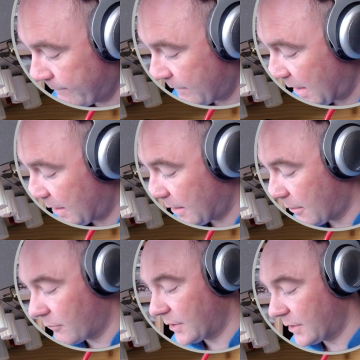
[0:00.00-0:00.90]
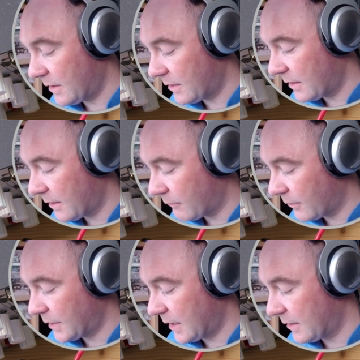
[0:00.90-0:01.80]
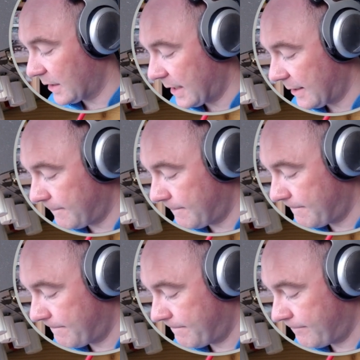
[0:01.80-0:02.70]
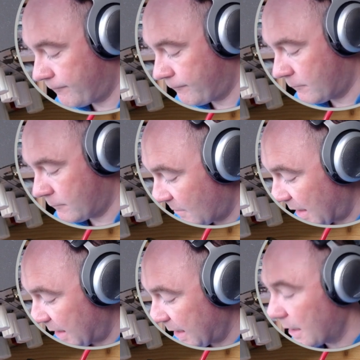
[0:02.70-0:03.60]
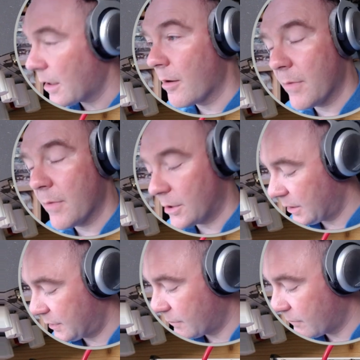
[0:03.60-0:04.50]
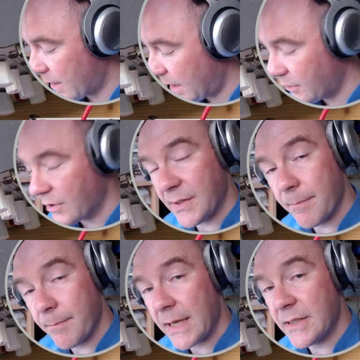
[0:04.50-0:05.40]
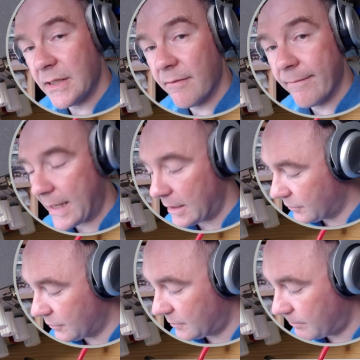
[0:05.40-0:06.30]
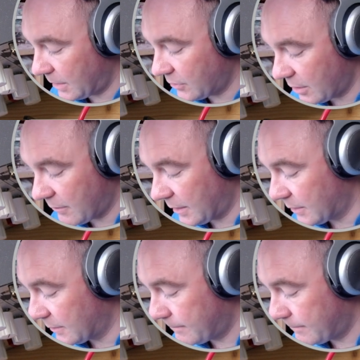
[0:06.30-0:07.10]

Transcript: And there it rotated, and there it rotated again. And again, our modulus and range is impacting the values being generated.